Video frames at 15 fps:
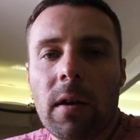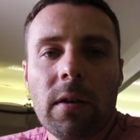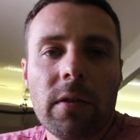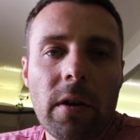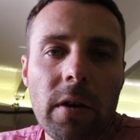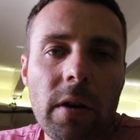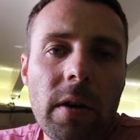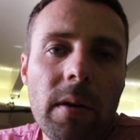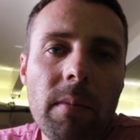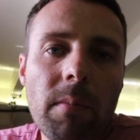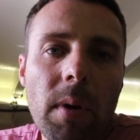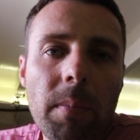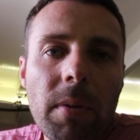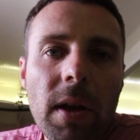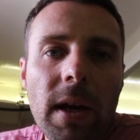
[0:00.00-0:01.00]
So
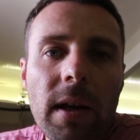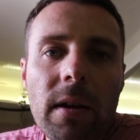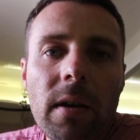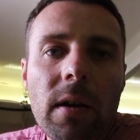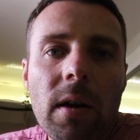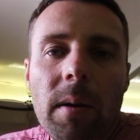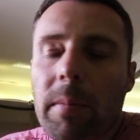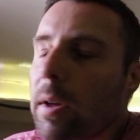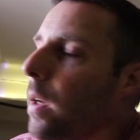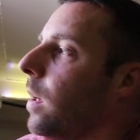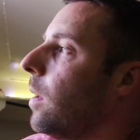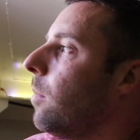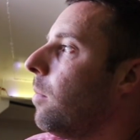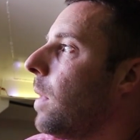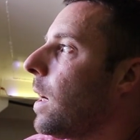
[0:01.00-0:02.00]
my plan, I'm
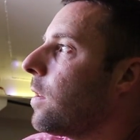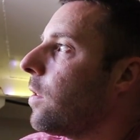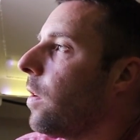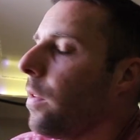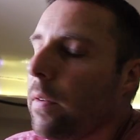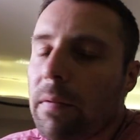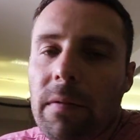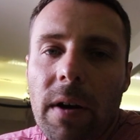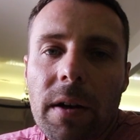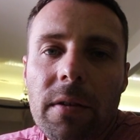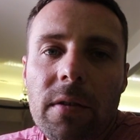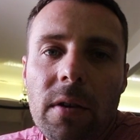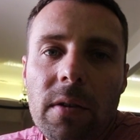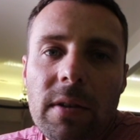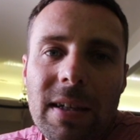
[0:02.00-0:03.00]
gonna mount it on the
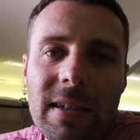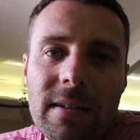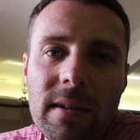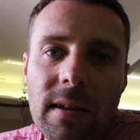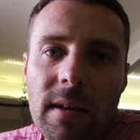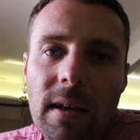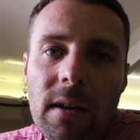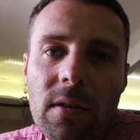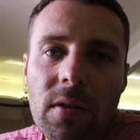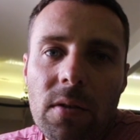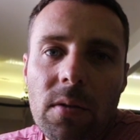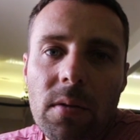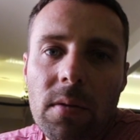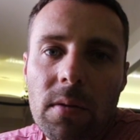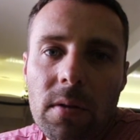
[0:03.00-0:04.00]
front so it's easy to get
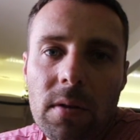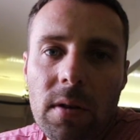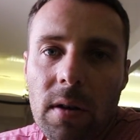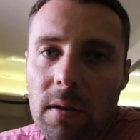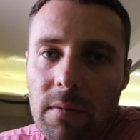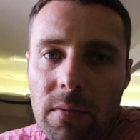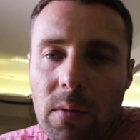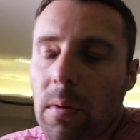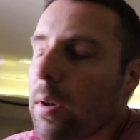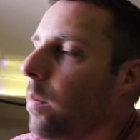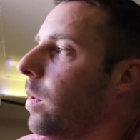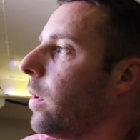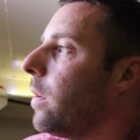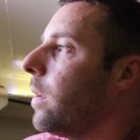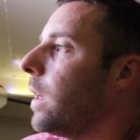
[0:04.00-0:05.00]
to going forward. I
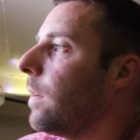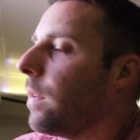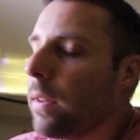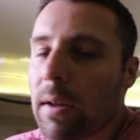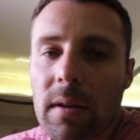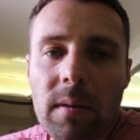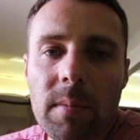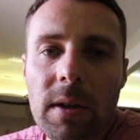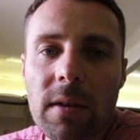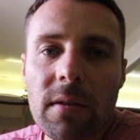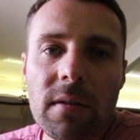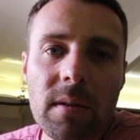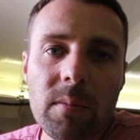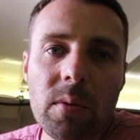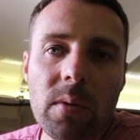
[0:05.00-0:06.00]
want everything to be as
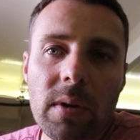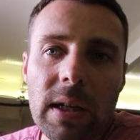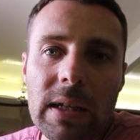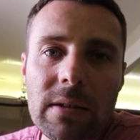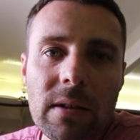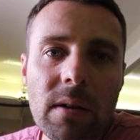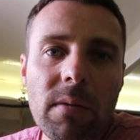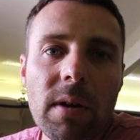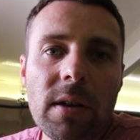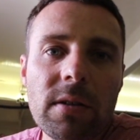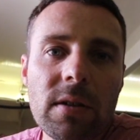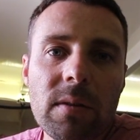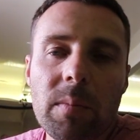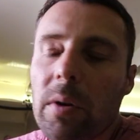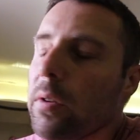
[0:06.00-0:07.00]
simple and easy to
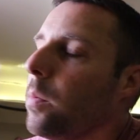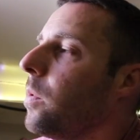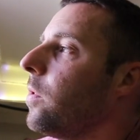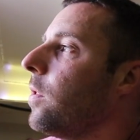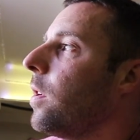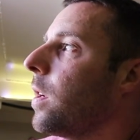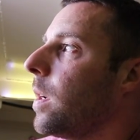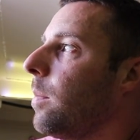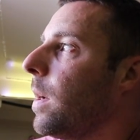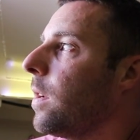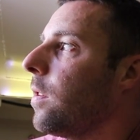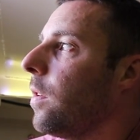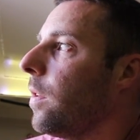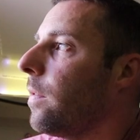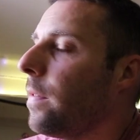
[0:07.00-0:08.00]
reach as possible, so I'm gonna
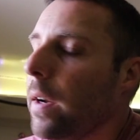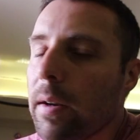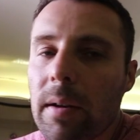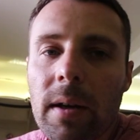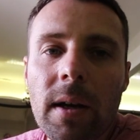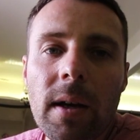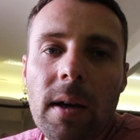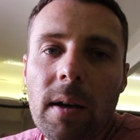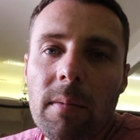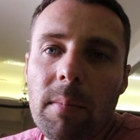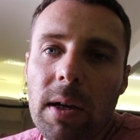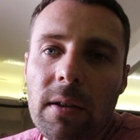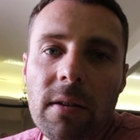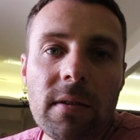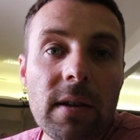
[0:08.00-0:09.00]
mount it on the front. It
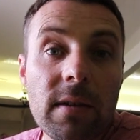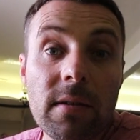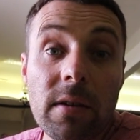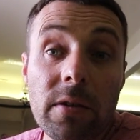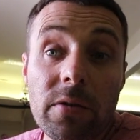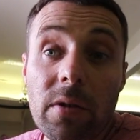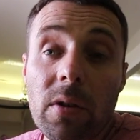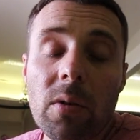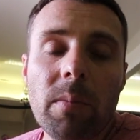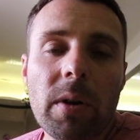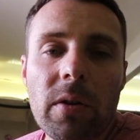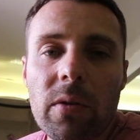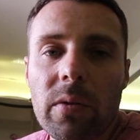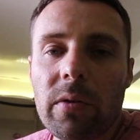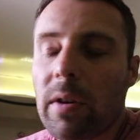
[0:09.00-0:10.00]
means it's easy to drill, but
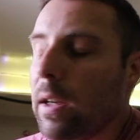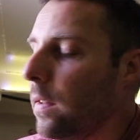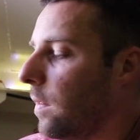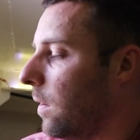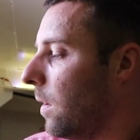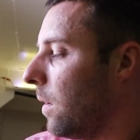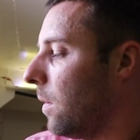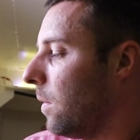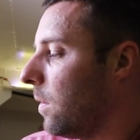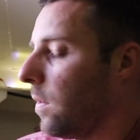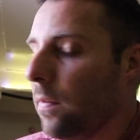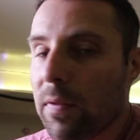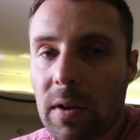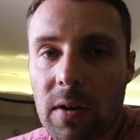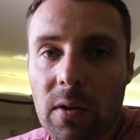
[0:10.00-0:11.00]
it's also easy to,
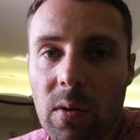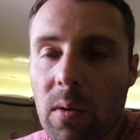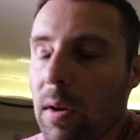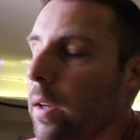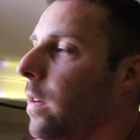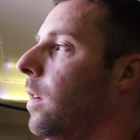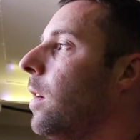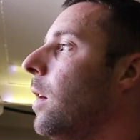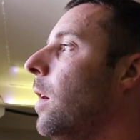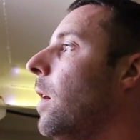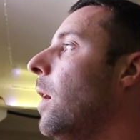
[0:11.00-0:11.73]
to fit it all in.